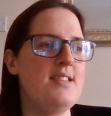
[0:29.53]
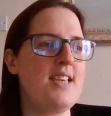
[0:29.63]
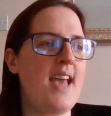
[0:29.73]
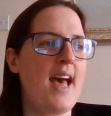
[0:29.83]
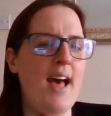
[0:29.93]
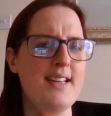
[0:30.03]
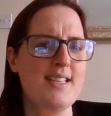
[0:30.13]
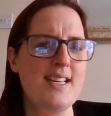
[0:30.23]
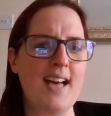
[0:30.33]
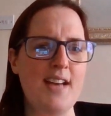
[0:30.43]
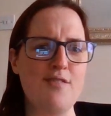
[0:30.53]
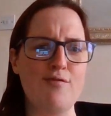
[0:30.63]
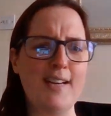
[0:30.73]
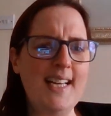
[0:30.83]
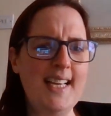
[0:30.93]
yeah, had a
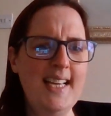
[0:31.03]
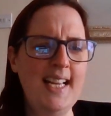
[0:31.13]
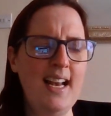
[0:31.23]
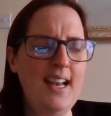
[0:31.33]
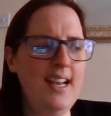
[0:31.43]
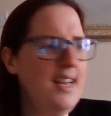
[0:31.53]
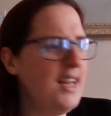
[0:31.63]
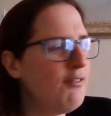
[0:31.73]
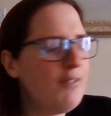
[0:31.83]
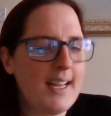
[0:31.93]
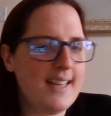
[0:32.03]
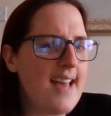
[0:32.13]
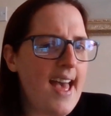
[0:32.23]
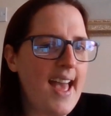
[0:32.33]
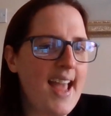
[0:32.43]
really lovely
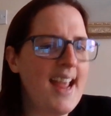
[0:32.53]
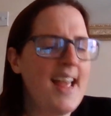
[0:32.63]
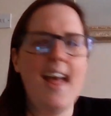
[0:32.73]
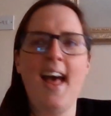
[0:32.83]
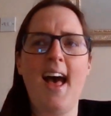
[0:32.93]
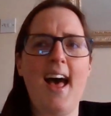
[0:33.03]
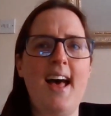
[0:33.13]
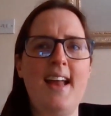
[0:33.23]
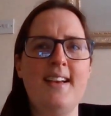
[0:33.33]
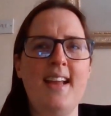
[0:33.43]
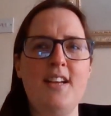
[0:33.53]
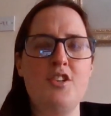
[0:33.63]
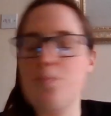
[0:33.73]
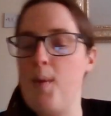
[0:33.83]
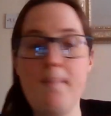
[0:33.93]
day, and it
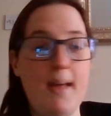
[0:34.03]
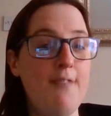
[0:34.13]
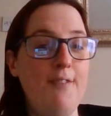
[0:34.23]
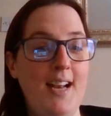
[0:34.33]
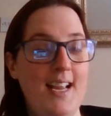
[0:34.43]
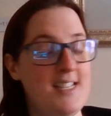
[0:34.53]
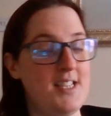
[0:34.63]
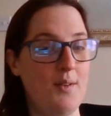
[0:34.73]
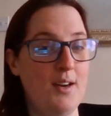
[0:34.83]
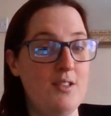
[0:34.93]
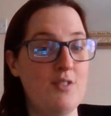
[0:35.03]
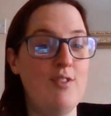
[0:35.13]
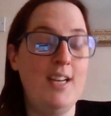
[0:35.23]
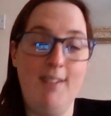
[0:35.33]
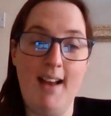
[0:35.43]
just went perfectly. So I was
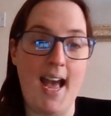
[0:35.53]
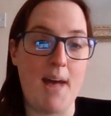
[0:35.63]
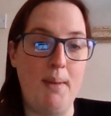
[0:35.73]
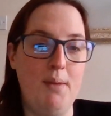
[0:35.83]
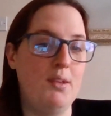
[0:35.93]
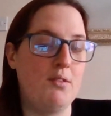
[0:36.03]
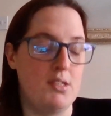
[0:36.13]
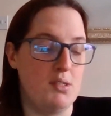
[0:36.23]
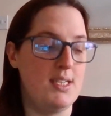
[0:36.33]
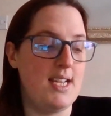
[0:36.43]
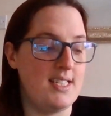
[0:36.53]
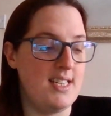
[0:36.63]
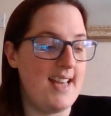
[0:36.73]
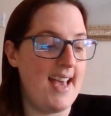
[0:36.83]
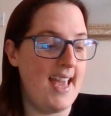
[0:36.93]
really, really happy with Christmas
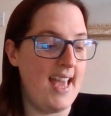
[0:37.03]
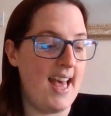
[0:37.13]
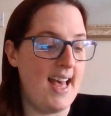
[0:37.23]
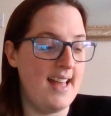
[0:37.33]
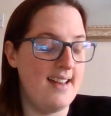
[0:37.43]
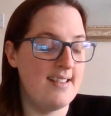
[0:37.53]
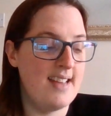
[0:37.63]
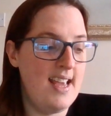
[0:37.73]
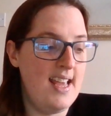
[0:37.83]
yesterday, and